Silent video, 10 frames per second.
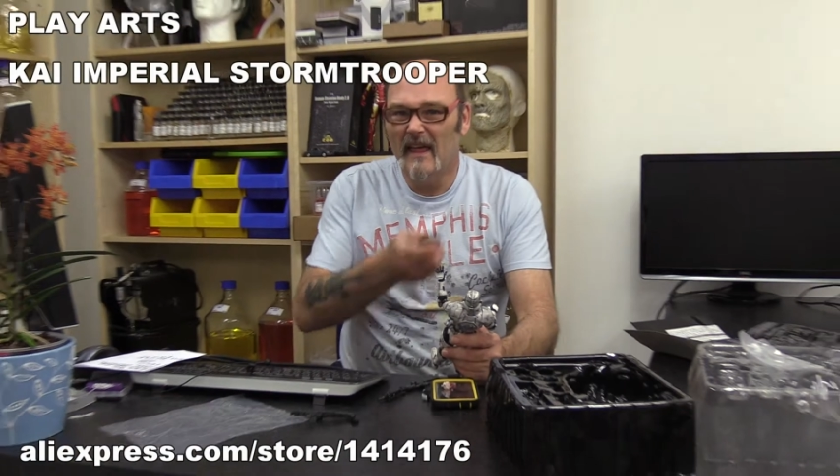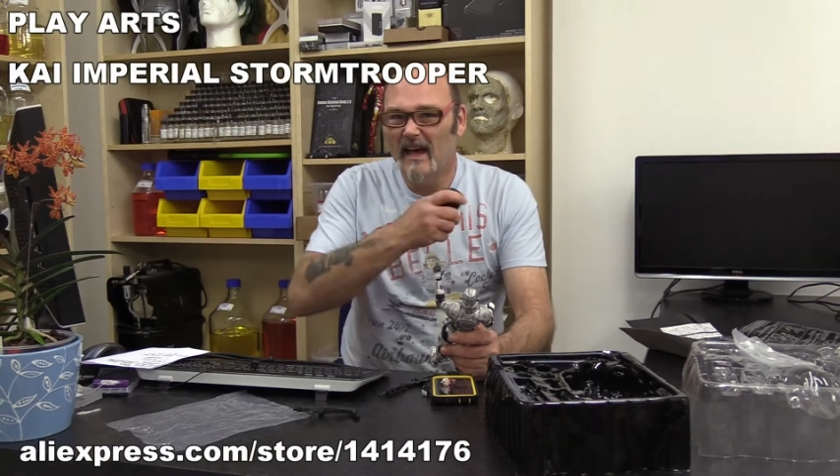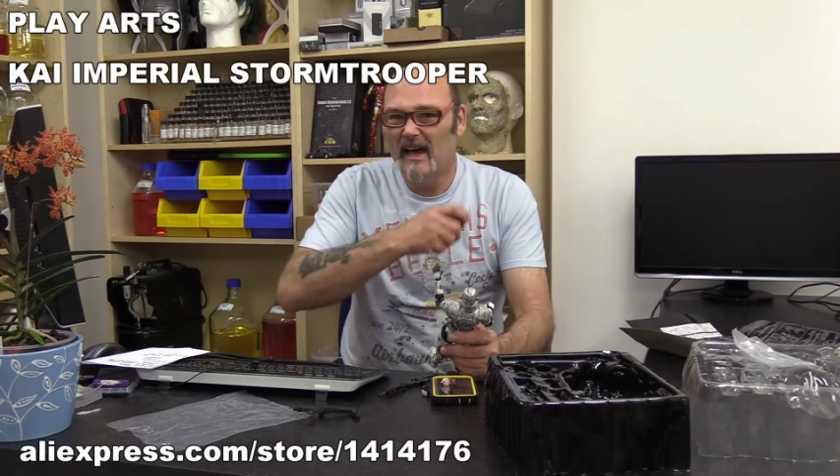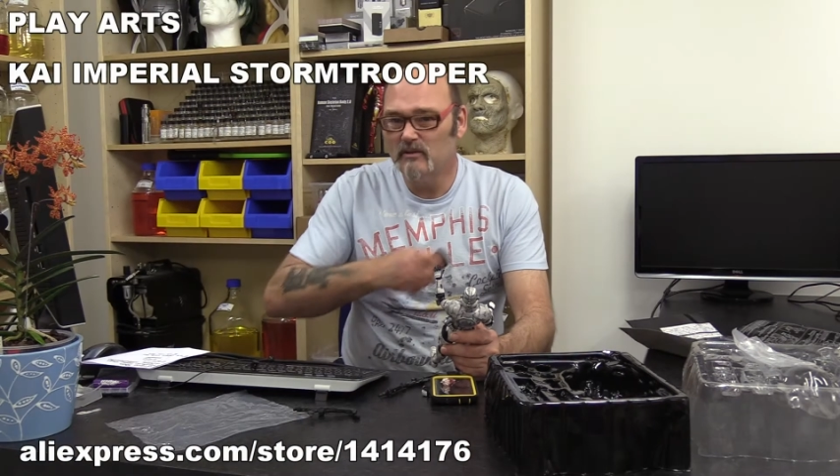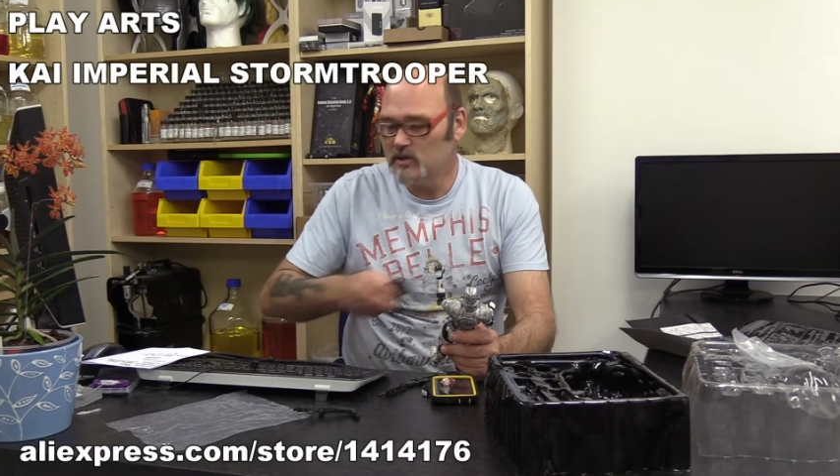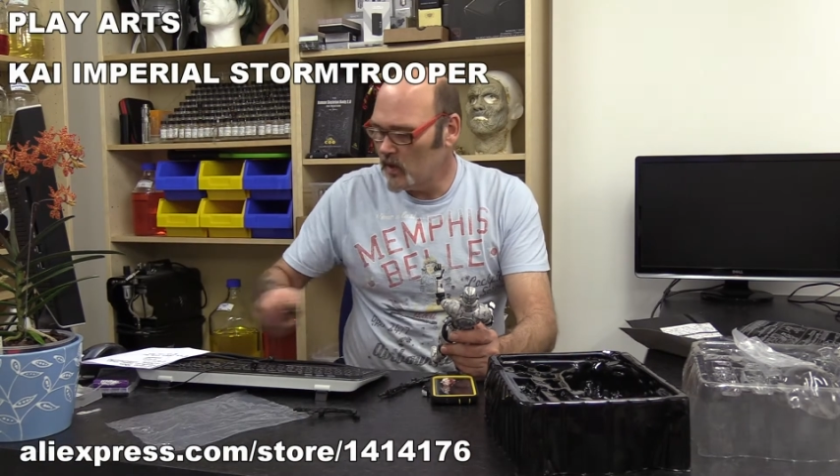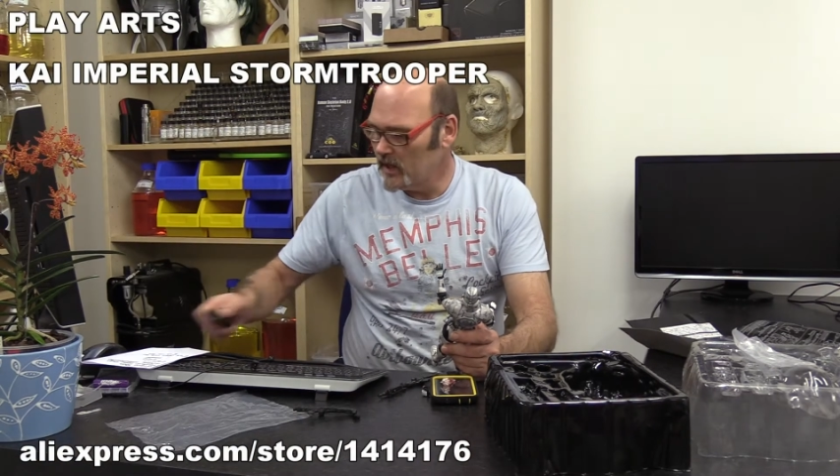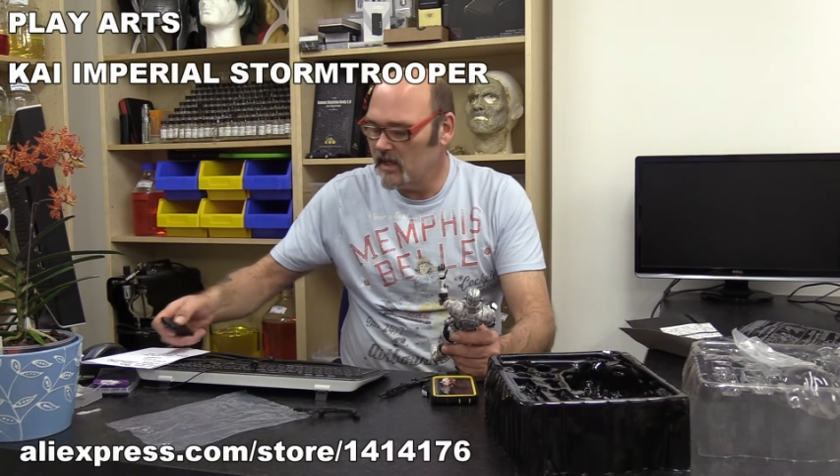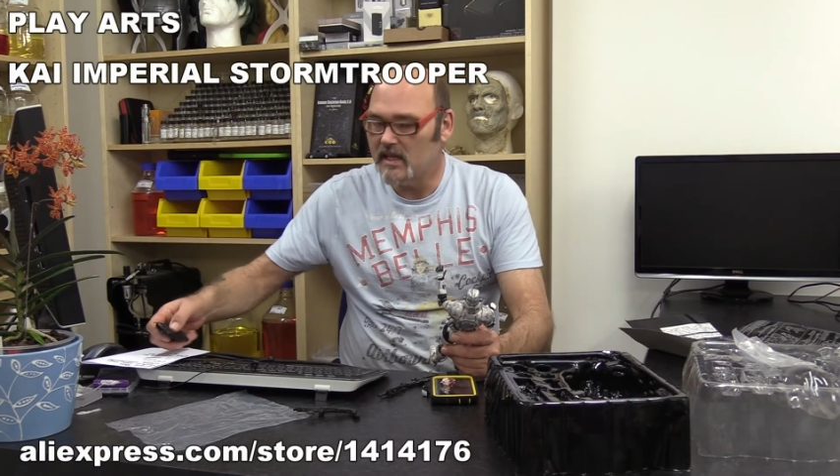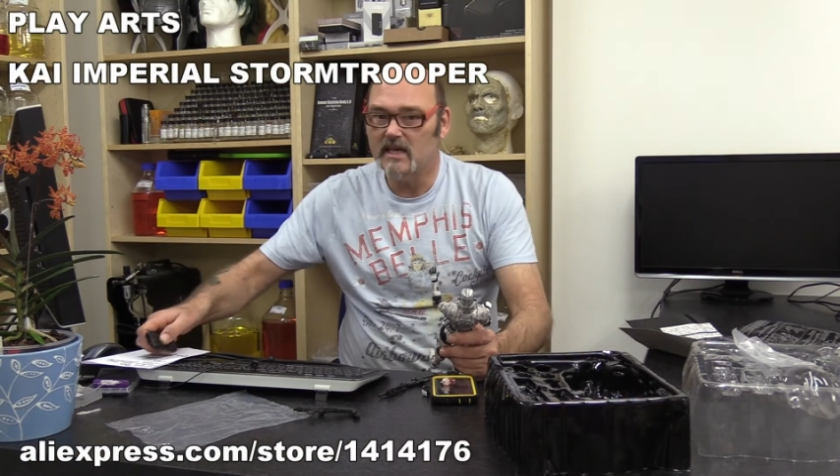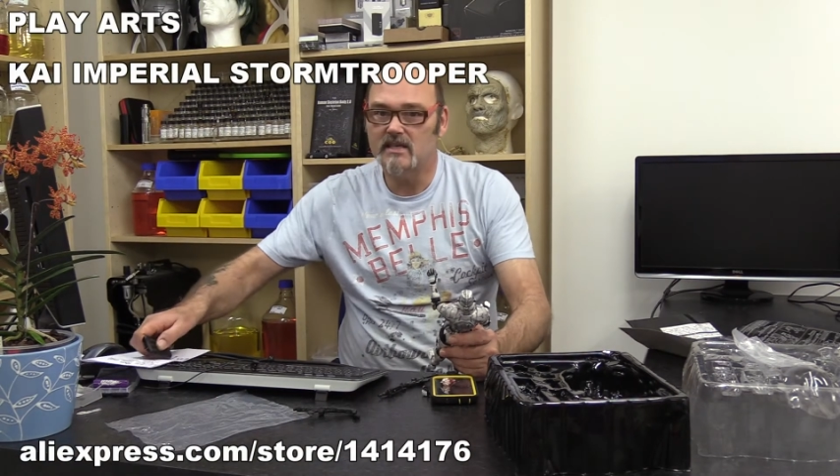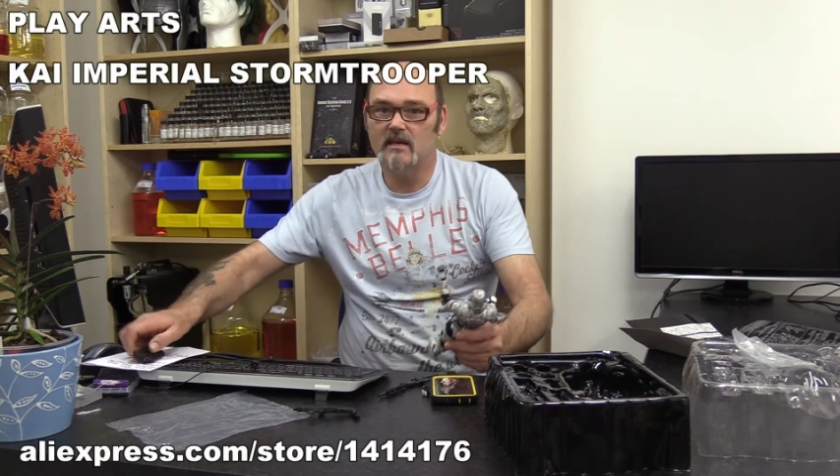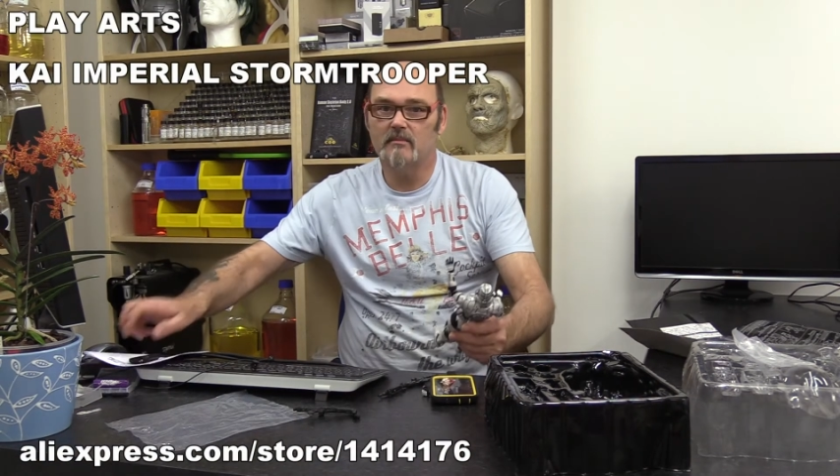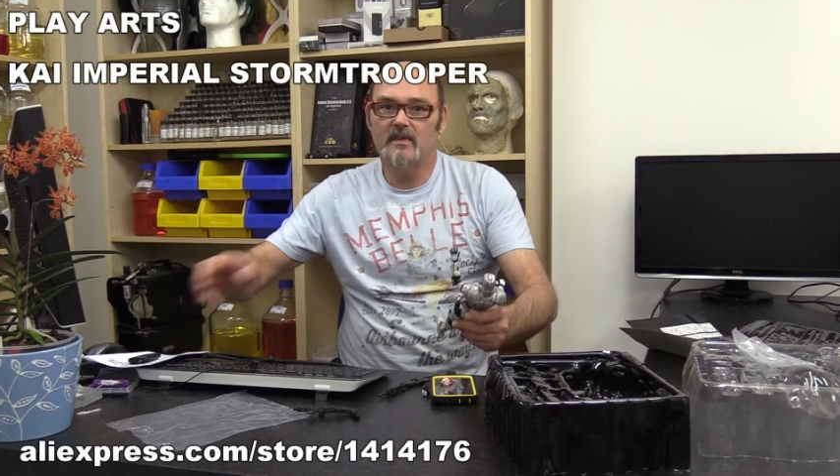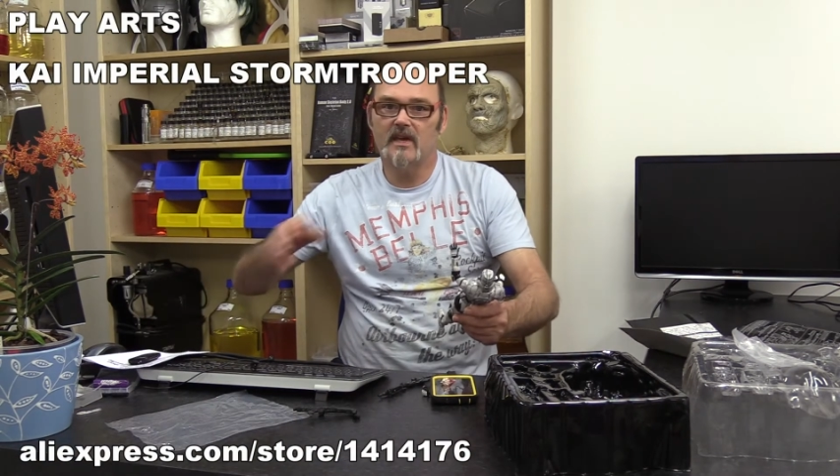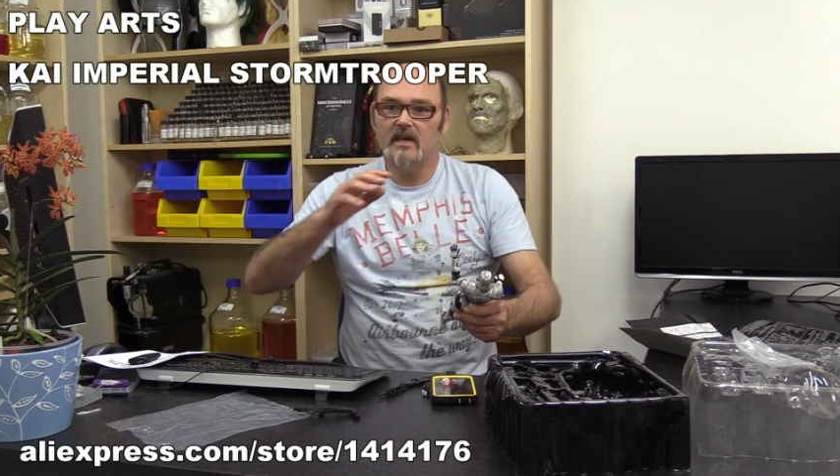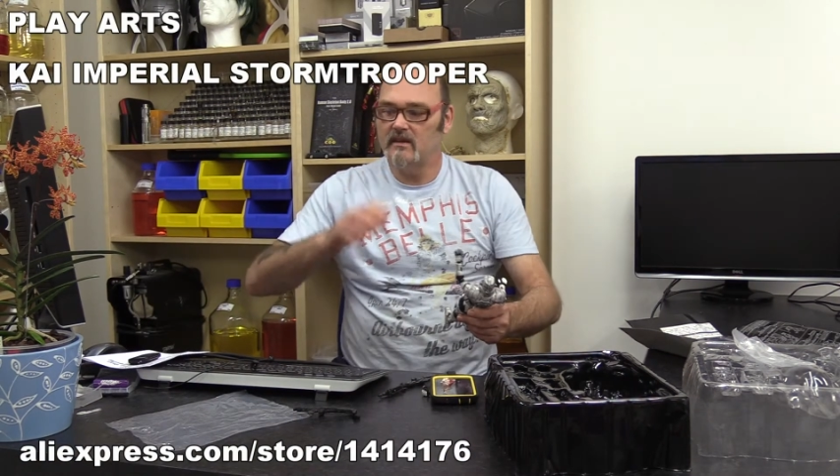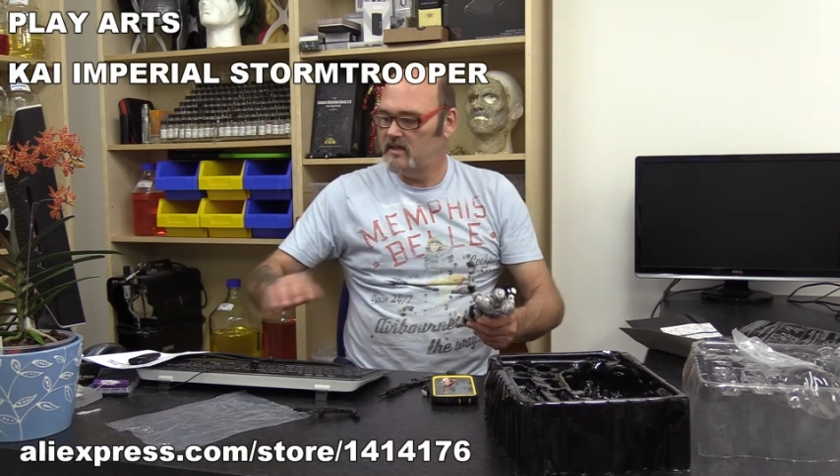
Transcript: I was looking at this and I'm thinking